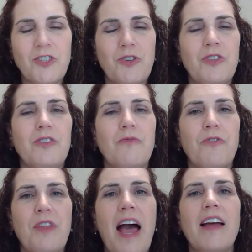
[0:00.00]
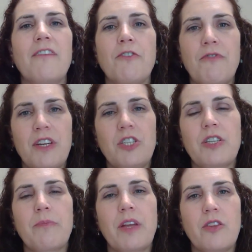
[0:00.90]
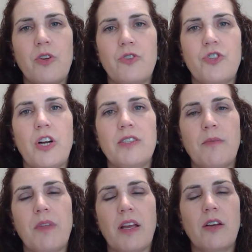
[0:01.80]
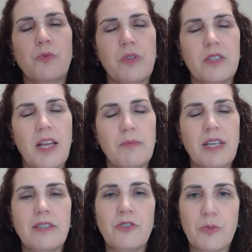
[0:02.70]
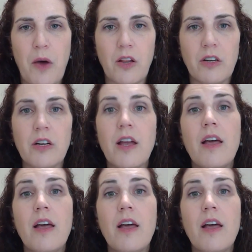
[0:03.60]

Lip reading: You can, for that, if you finish something, you can start something else with the same size or smaller.